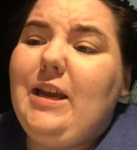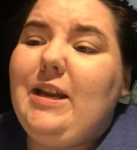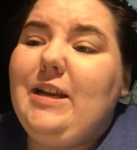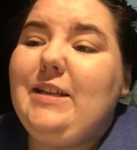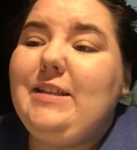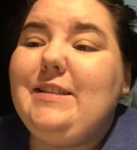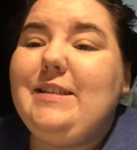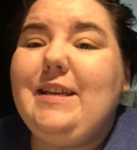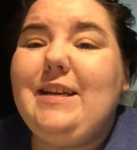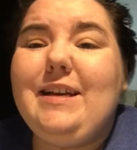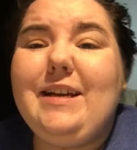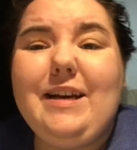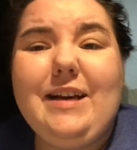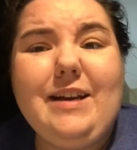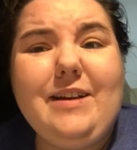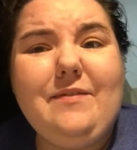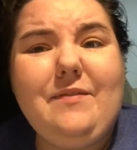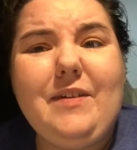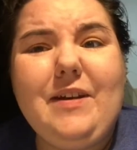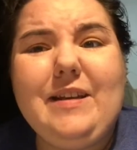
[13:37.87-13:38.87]
and it's like
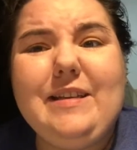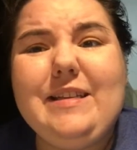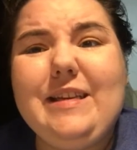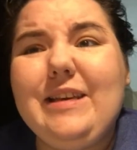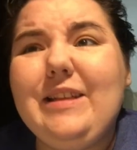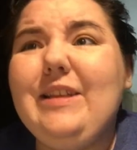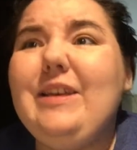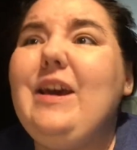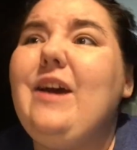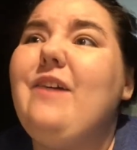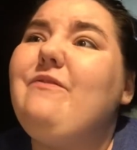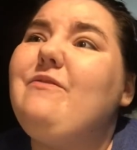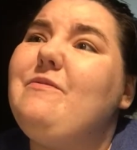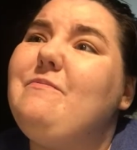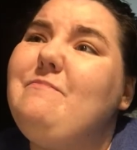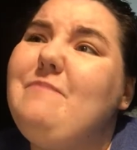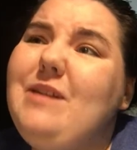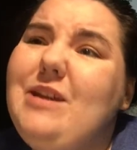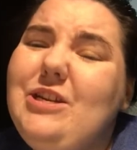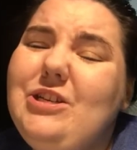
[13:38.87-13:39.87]
kind of like daily
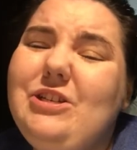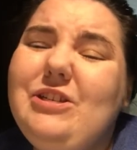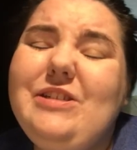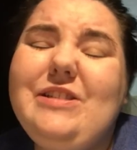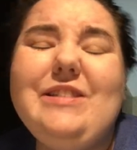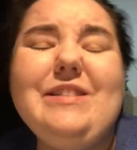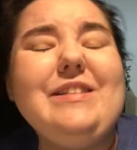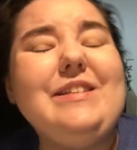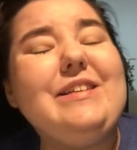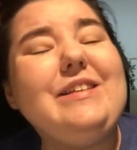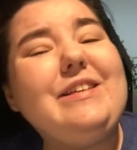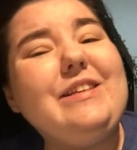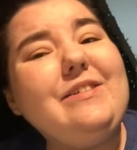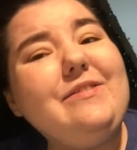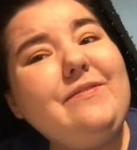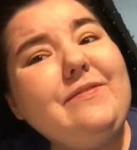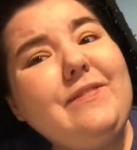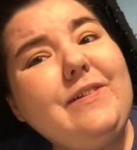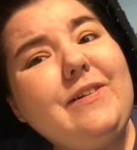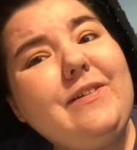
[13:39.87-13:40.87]
affirmations and
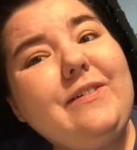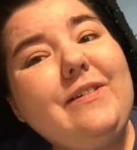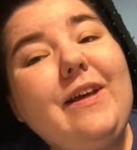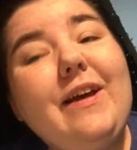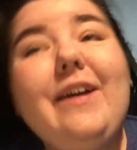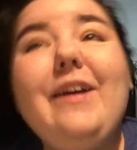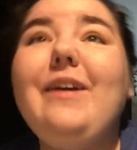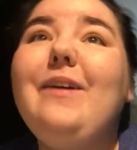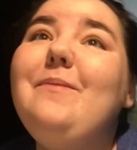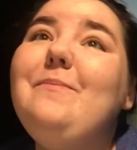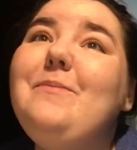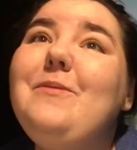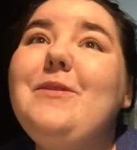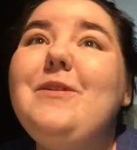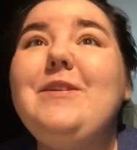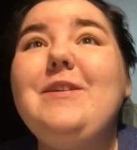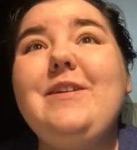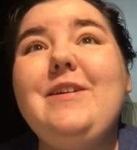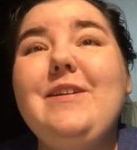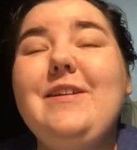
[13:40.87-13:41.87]
cute little like good
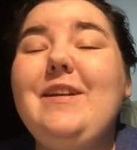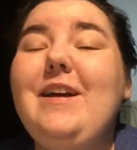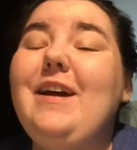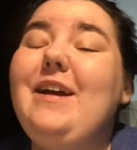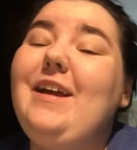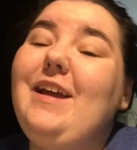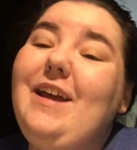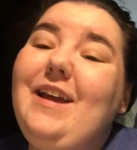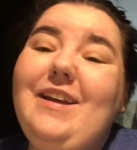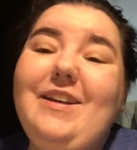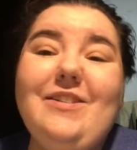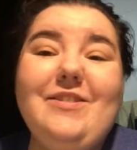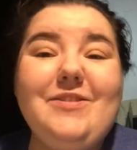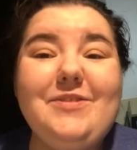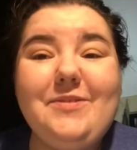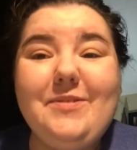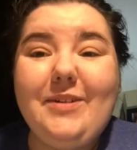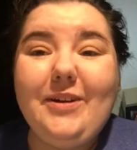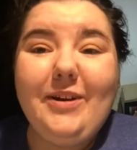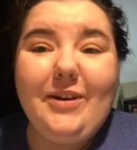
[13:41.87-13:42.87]
morning, good night, hey you're
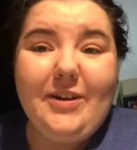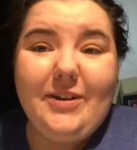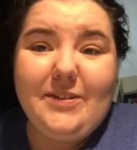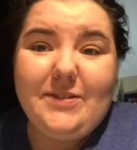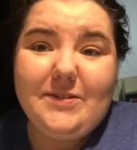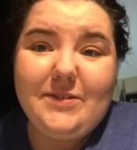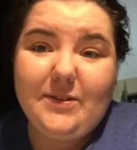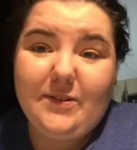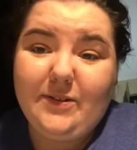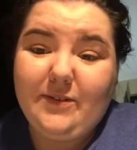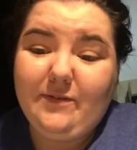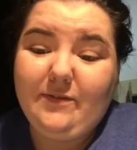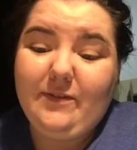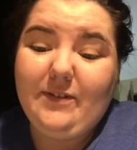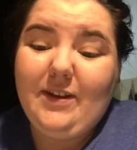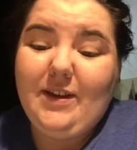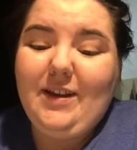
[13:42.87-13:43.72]
doing good sort of